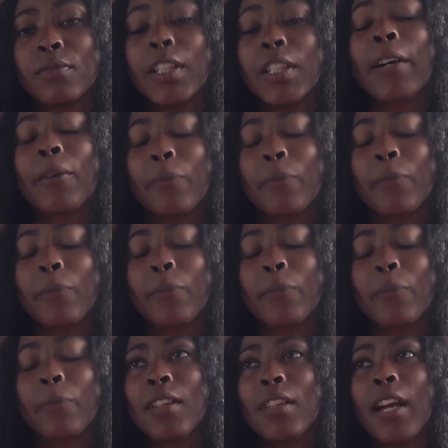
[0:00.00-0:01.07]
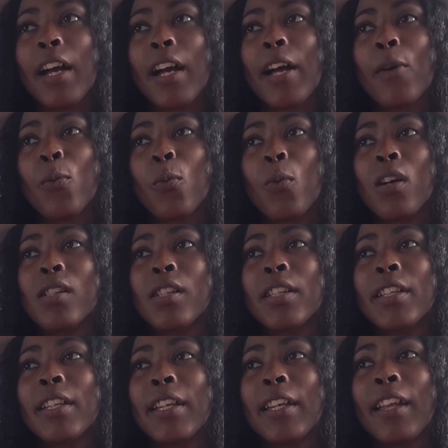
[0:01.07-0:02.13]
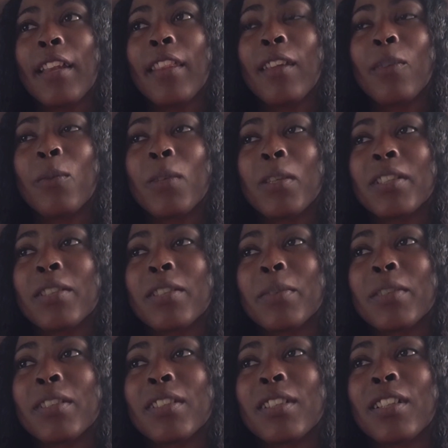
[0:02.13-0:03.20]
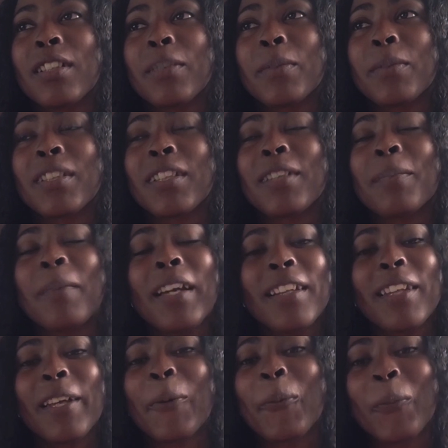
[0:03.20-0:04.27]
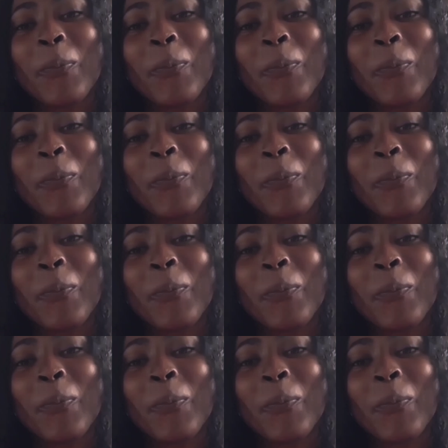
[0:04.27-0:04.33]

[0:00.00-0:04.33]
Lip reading: Yeah. Yeah. I wanted it. And then once it was done, it was like, man, like,